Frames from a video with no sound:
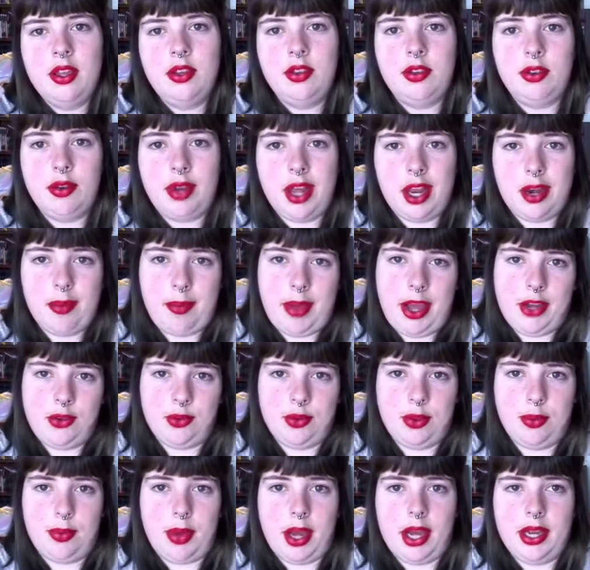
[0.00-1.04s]
to kind of match
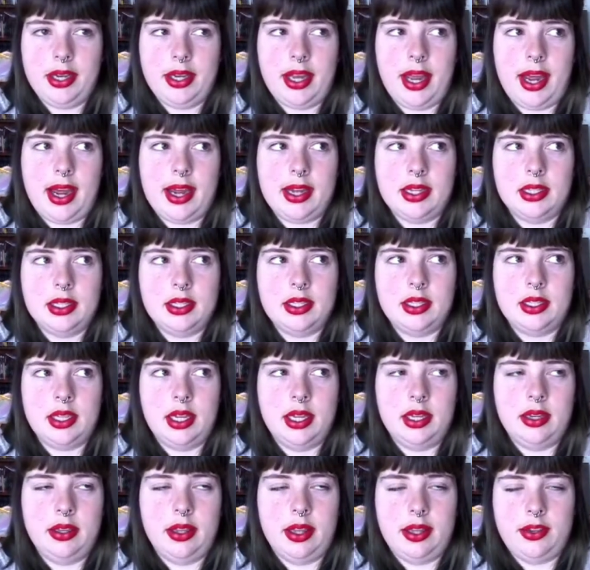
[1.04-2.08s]
with the podcast
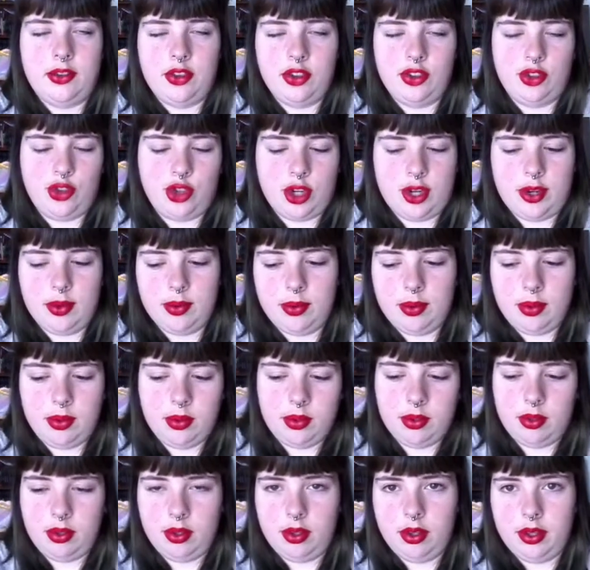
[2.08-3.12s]
and like just
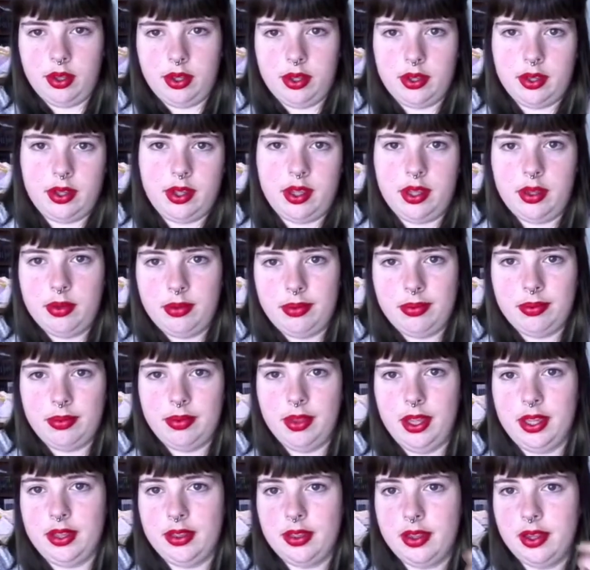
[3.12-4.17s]
general,
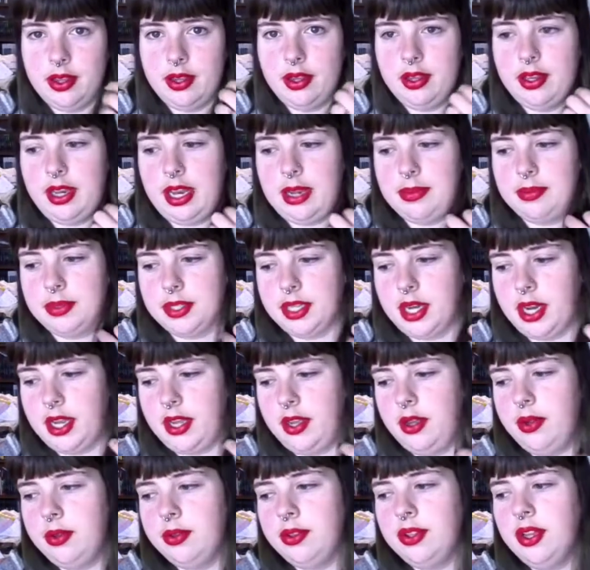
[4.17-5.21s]
like the names that I
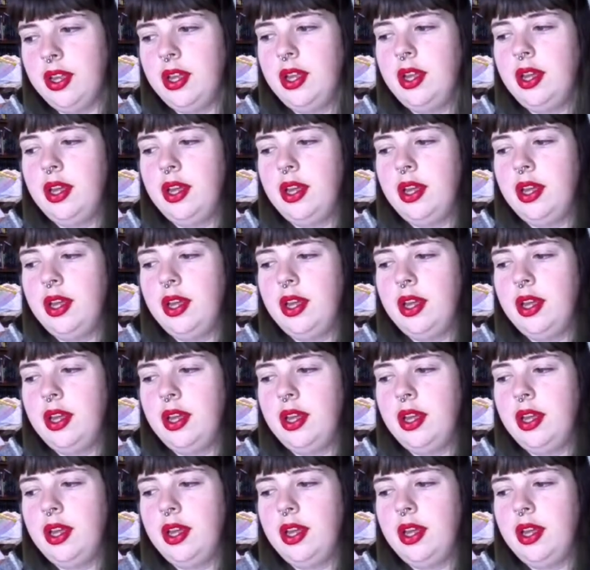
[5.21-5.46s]
use.